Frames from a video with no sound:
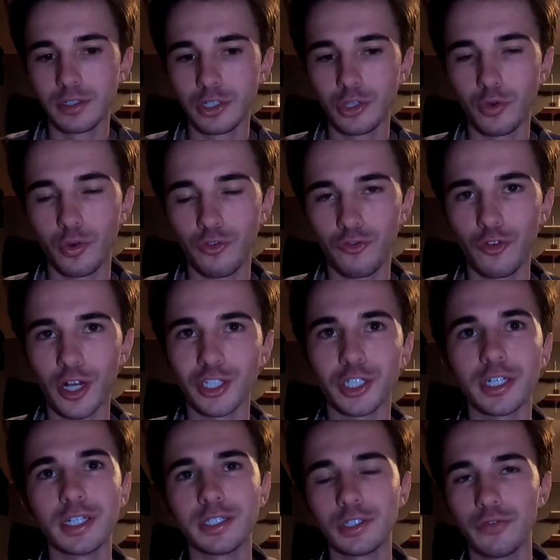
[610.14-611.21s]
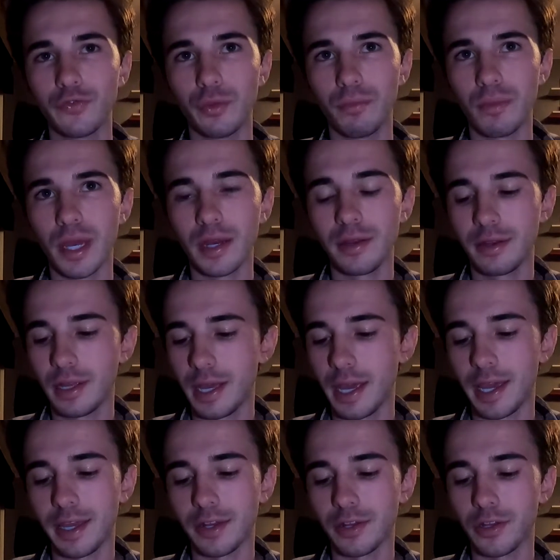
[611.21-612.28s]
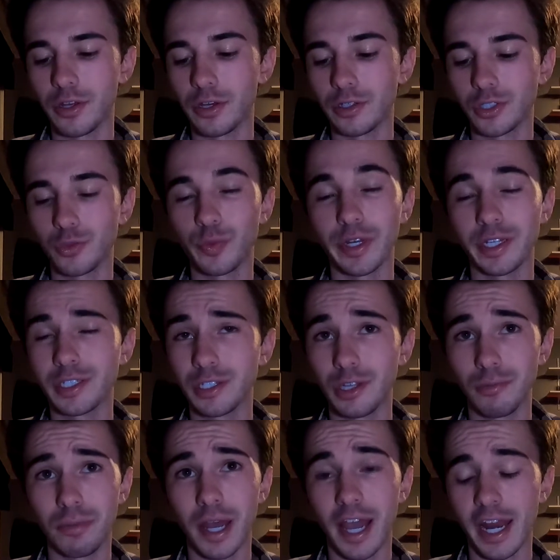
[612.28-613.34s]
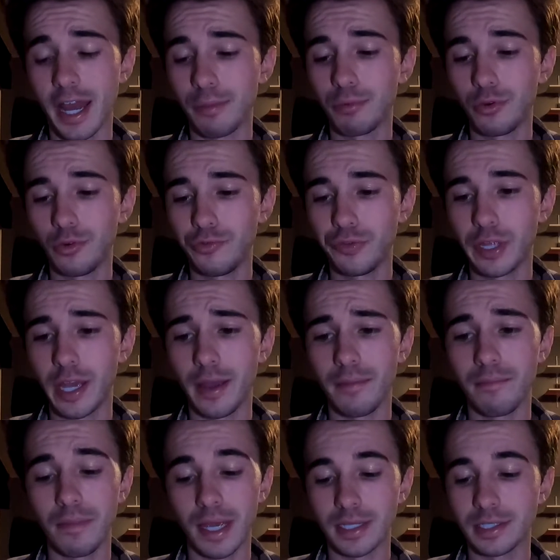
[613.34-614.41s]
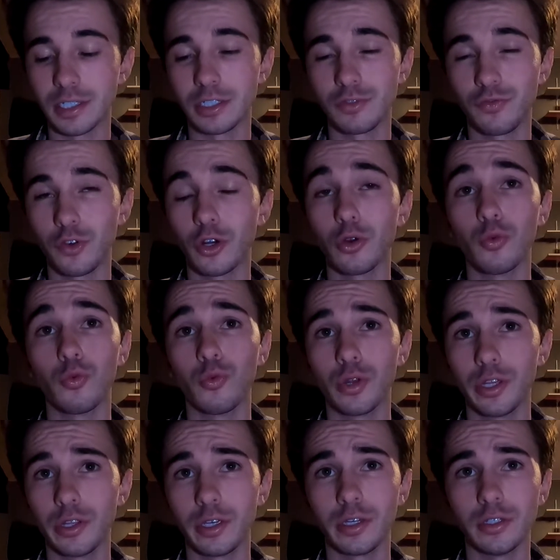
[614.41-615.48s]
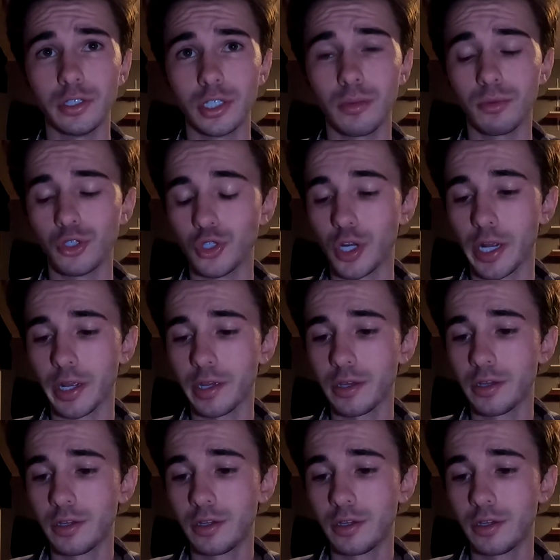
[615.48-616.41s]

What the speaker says: Just the refreshingness of the mint and the sweetness of the pineapple that makes this for a really good summer drink.